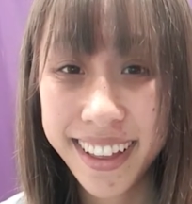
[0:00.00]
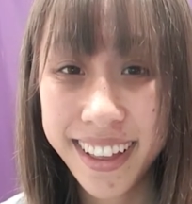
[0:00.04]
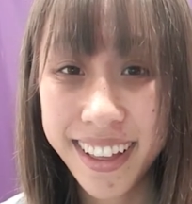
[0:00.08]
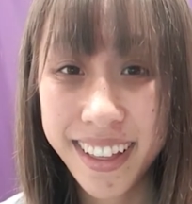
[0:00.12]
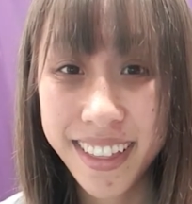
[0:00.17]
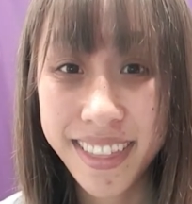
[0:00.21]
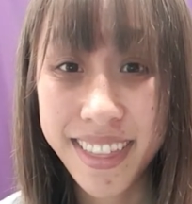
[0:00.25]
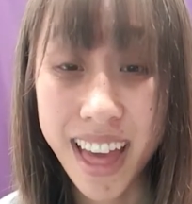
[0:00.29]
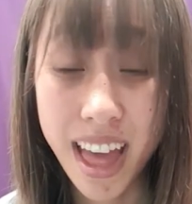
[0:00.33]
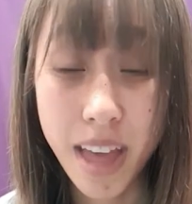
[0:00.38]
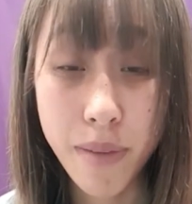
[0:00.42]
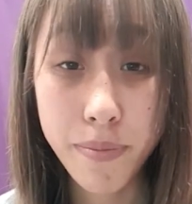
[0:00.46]

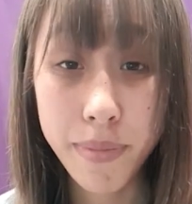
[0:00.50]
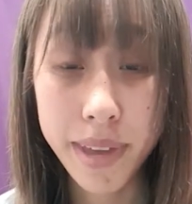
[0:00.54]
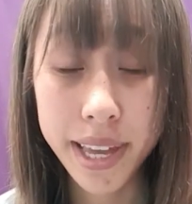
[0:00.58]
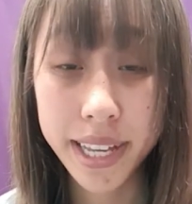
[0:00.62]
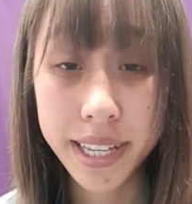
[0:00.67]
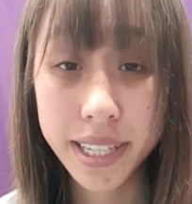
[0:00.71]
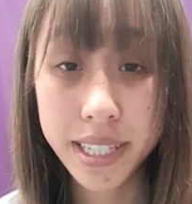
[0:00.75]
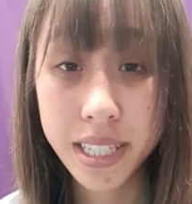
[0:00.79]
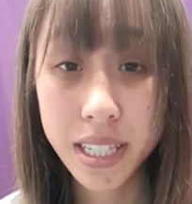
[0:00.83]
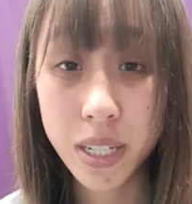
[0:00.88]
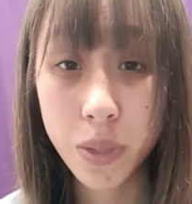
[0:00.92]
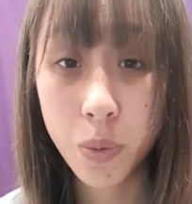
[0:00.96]
That
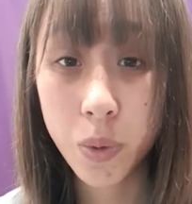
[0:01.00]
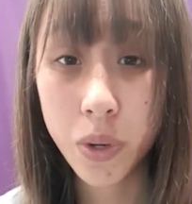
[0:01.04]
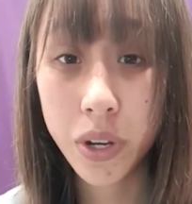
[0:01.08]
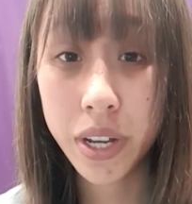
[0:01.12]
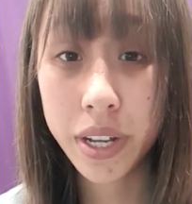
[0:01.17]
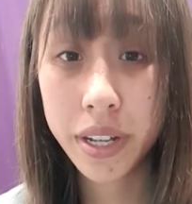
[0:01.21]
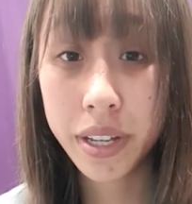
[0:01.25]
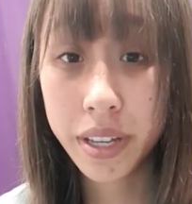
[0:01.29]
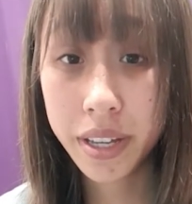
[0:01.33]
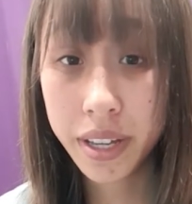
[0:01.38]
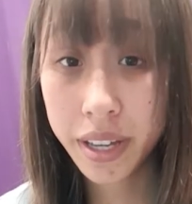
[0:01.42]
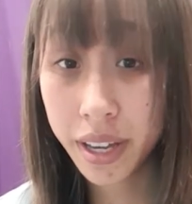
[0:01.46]
makes the
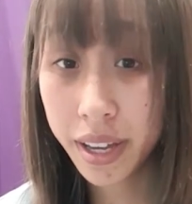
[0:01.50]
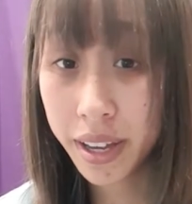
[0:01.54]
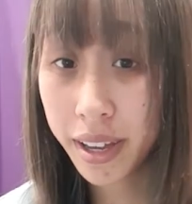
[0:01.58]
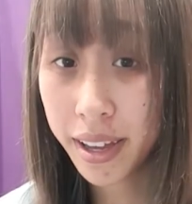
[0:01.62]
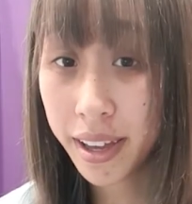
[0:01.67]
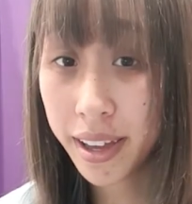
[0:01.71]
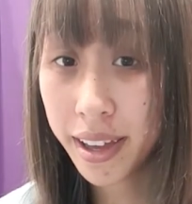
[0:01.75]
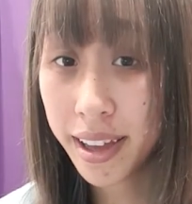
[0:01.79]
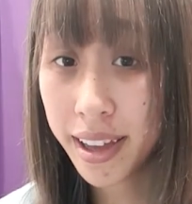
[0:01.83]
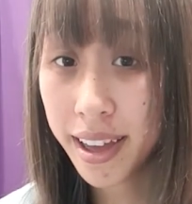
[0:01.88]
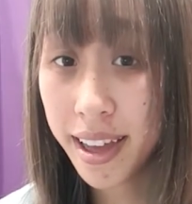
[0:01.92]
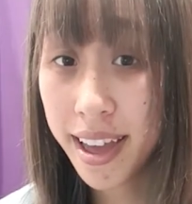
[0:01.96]
word k.
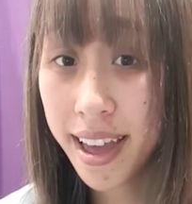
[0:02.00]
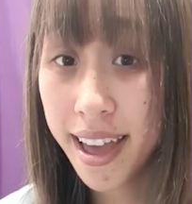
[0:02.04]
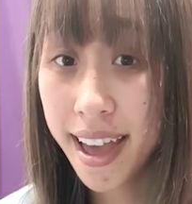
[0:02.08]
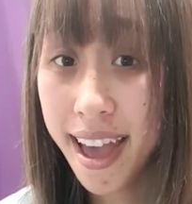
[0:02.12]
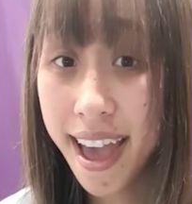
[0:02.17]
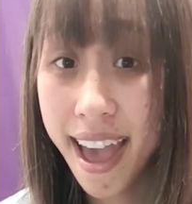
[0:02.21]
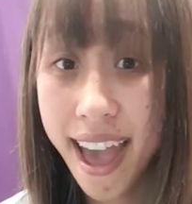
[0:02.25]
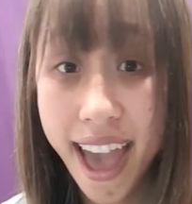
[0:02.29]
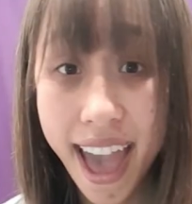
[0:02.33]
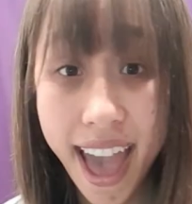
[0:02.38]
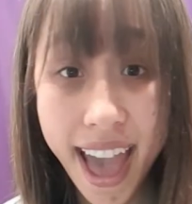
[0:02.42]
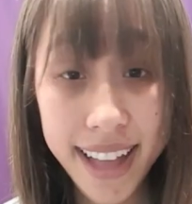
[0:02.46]

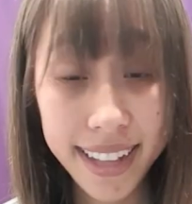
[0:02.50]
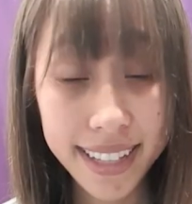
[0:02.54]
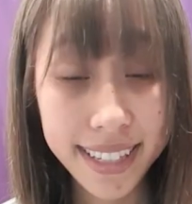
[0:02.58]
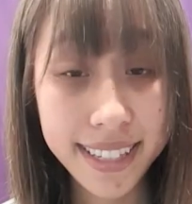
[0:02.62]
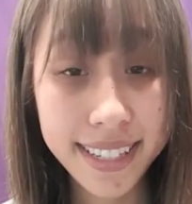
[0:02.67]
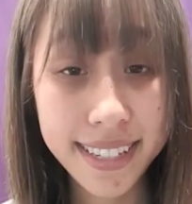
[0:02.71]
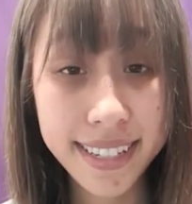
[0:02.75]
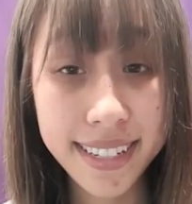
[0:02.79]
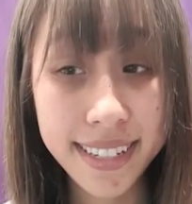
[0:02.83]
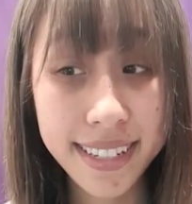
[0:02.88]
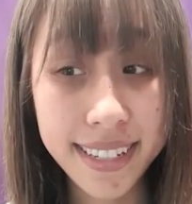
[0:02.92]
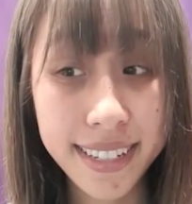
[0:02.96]

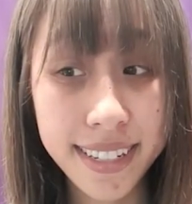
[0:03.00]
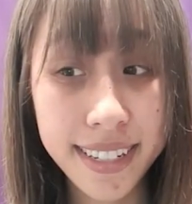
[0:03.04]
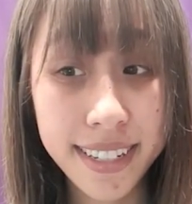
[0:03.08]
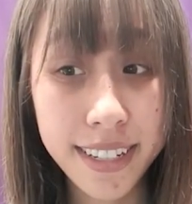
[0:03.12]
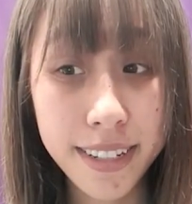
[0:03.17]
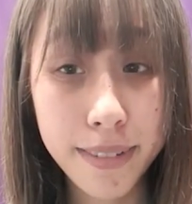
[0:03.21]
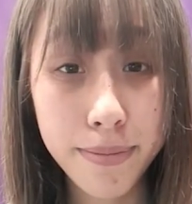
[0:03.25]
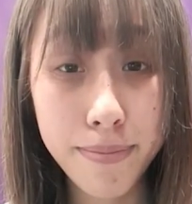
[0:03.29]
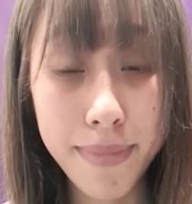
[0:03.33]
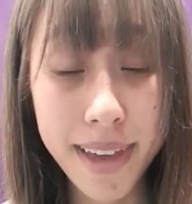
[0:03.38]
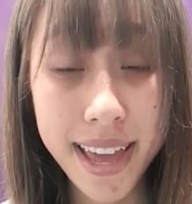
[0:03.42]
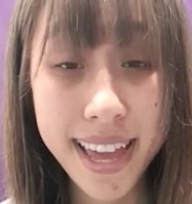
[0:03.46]
At
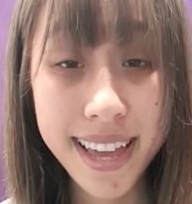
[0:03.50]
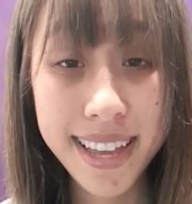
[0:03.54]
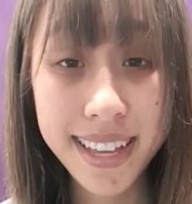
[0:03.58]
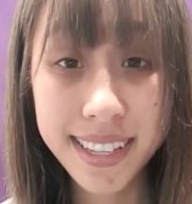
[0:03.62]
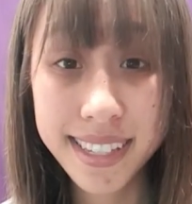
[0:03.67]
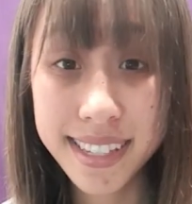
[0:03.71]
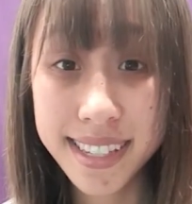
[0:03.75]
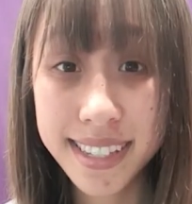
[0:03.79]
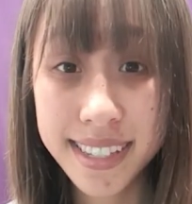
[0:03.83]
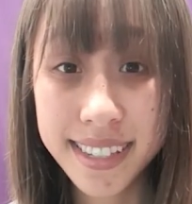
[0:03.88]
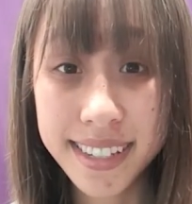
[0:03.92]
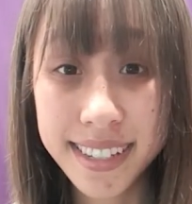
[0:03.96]

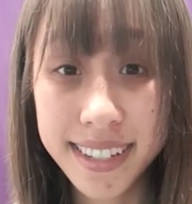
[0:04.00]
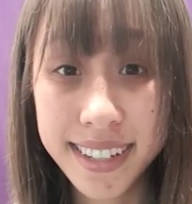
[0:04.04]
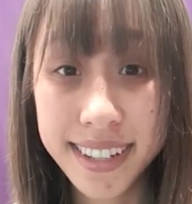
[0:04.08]
makes